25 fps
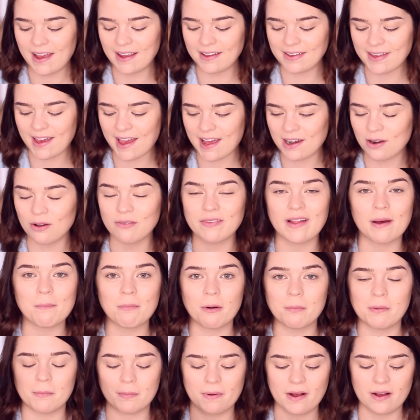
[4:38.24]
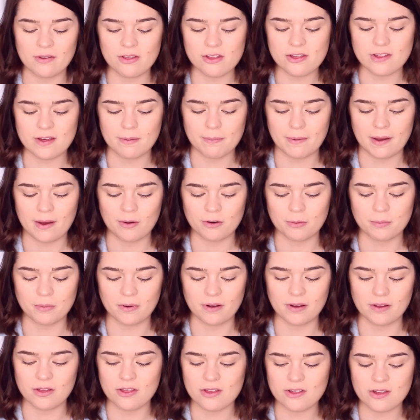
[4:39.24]
Again, on that Bobbi Brown sheer powder
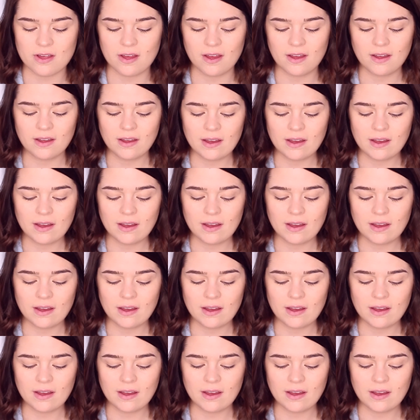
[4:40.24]
brush.